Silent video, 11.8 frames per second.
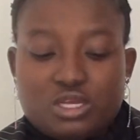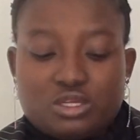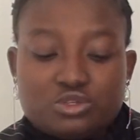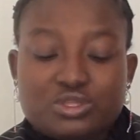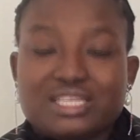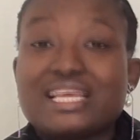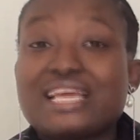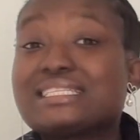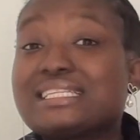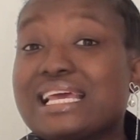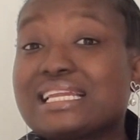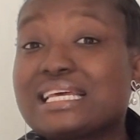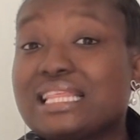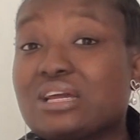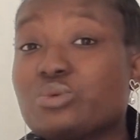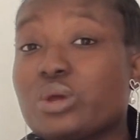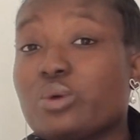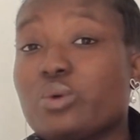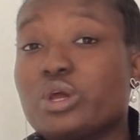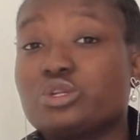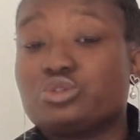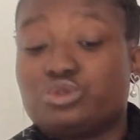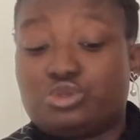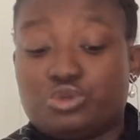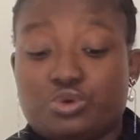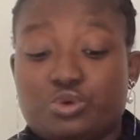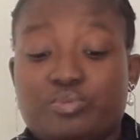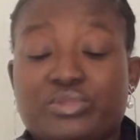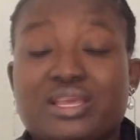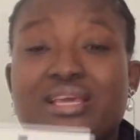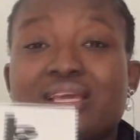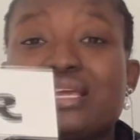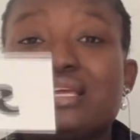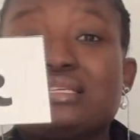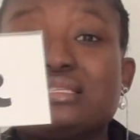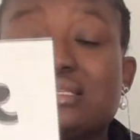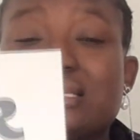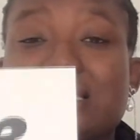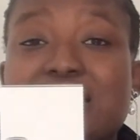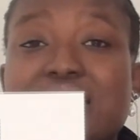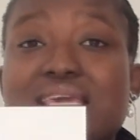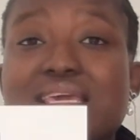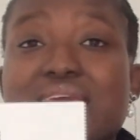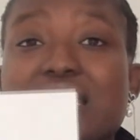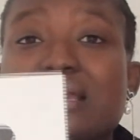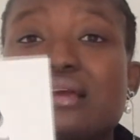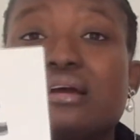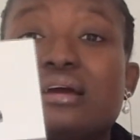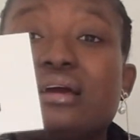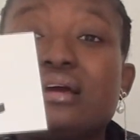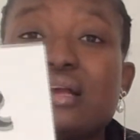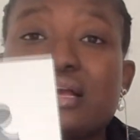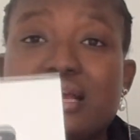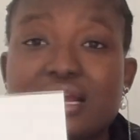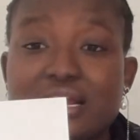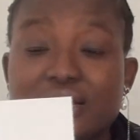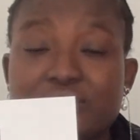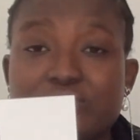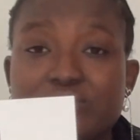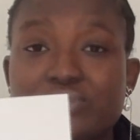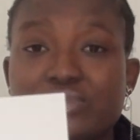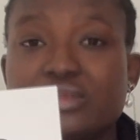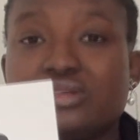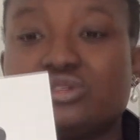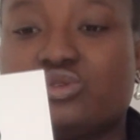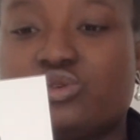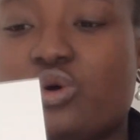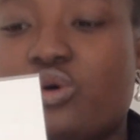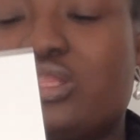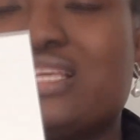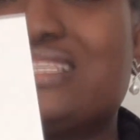So the next letter that we are going to do is kicking k. So